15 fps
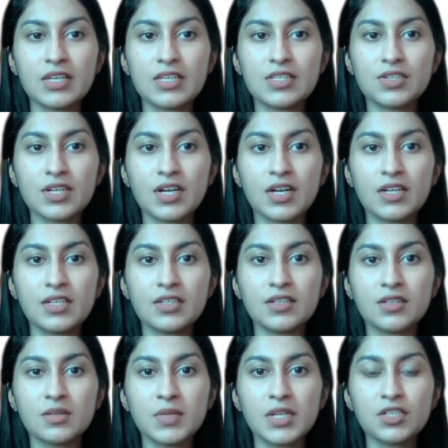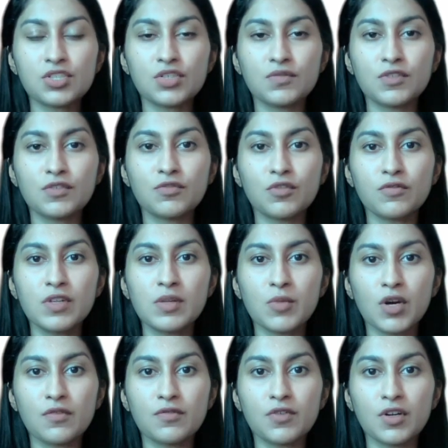is regarding determination of the foveal
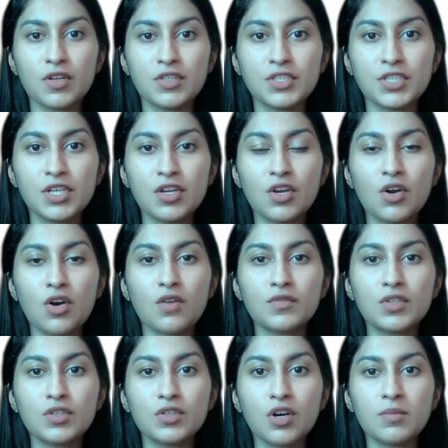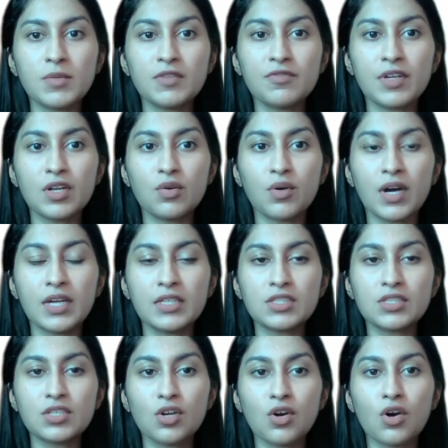morphology of the normal fellow
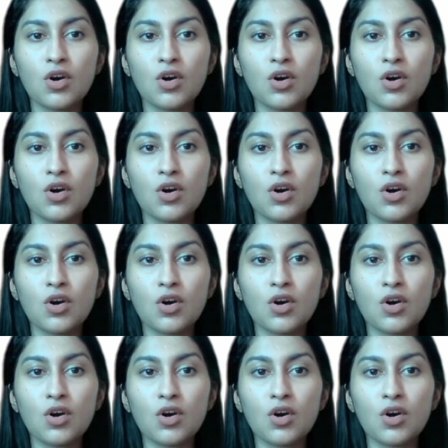eyes